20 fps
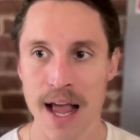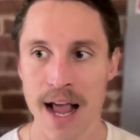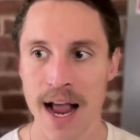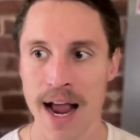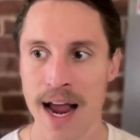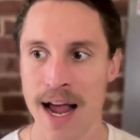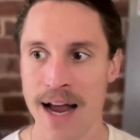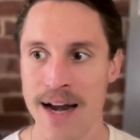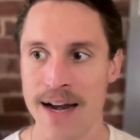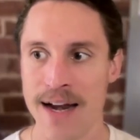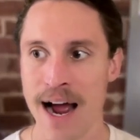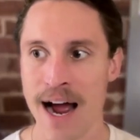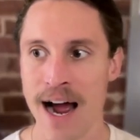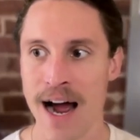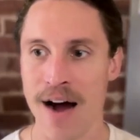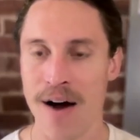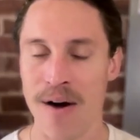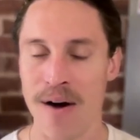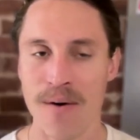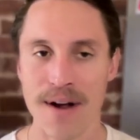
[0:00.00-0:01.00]
And
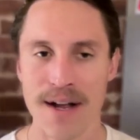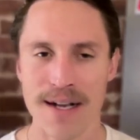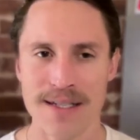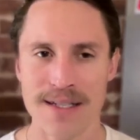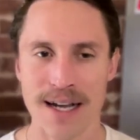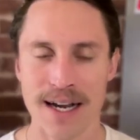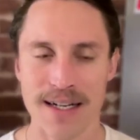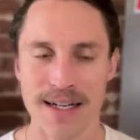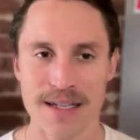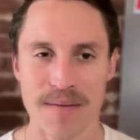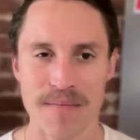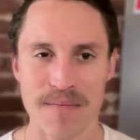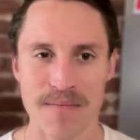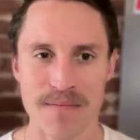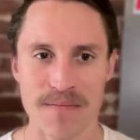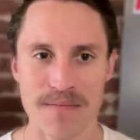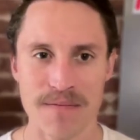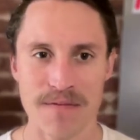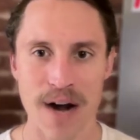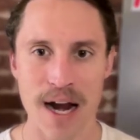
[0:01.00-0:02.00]
now it's like
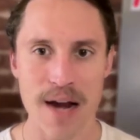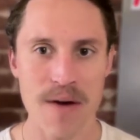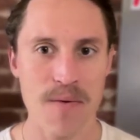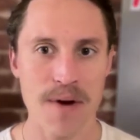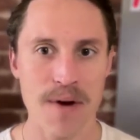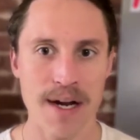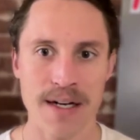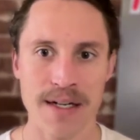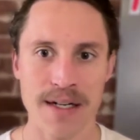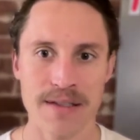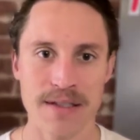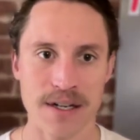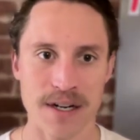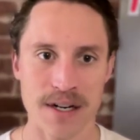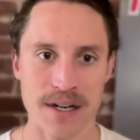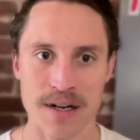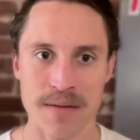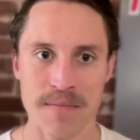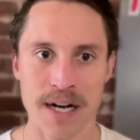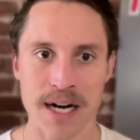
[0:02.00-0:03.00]
some right wing
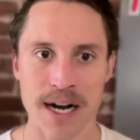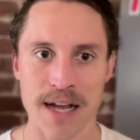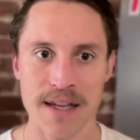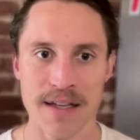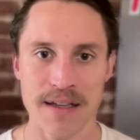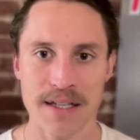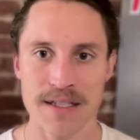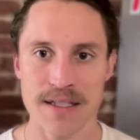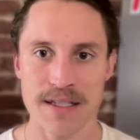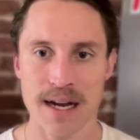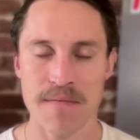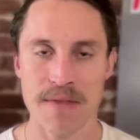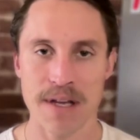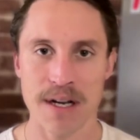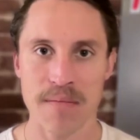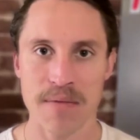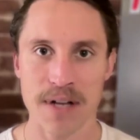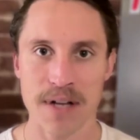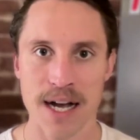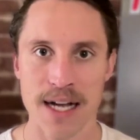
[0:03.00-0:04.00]
term. And I think the same
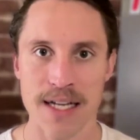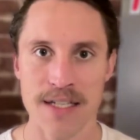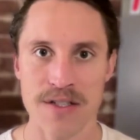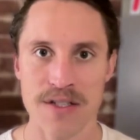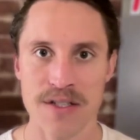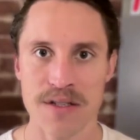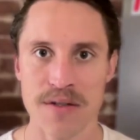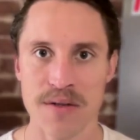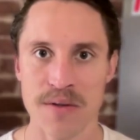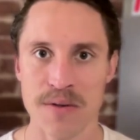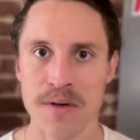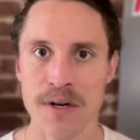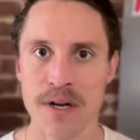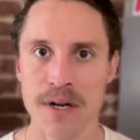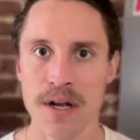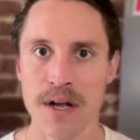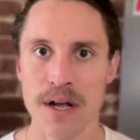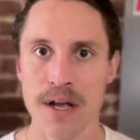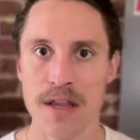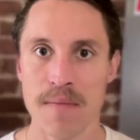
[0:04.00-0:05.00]
thing applies to
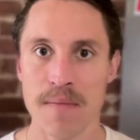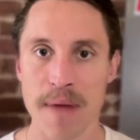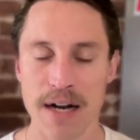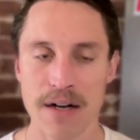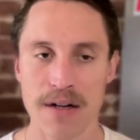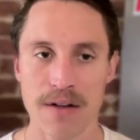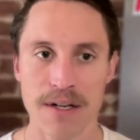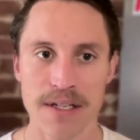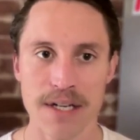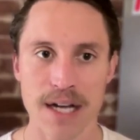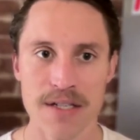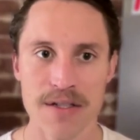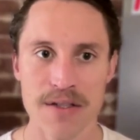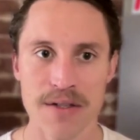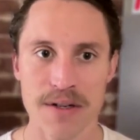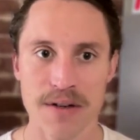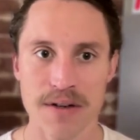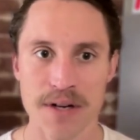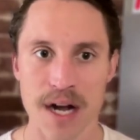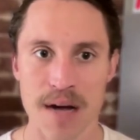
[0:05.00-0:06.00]
the medical
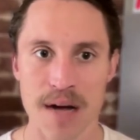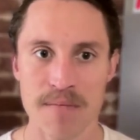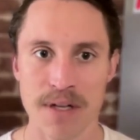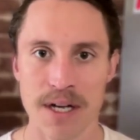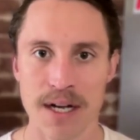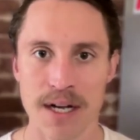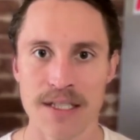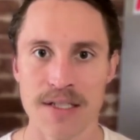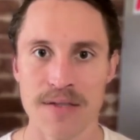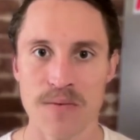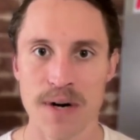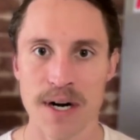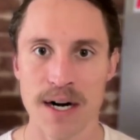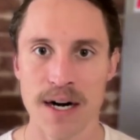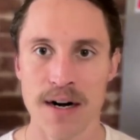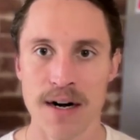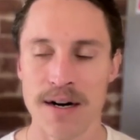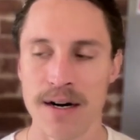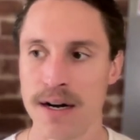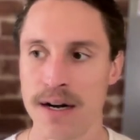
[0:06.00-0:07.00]
industrial complex,
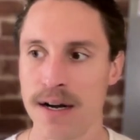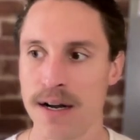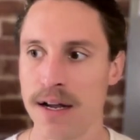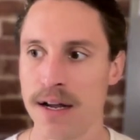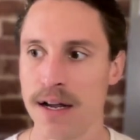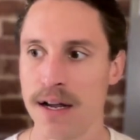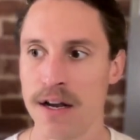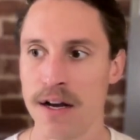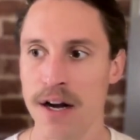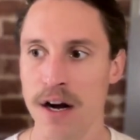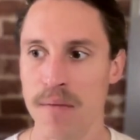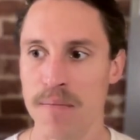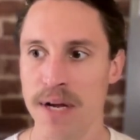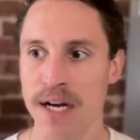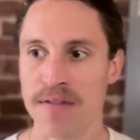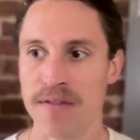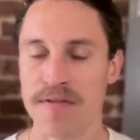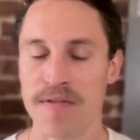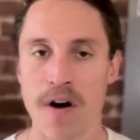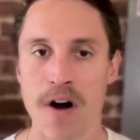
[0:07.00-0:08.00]
where,
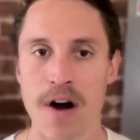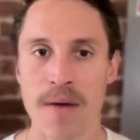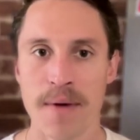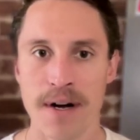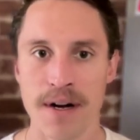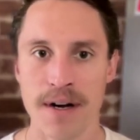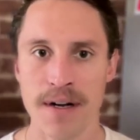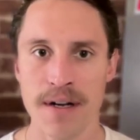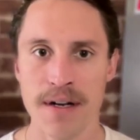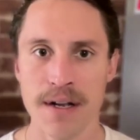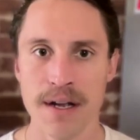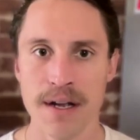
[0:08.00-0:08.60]
big pharma,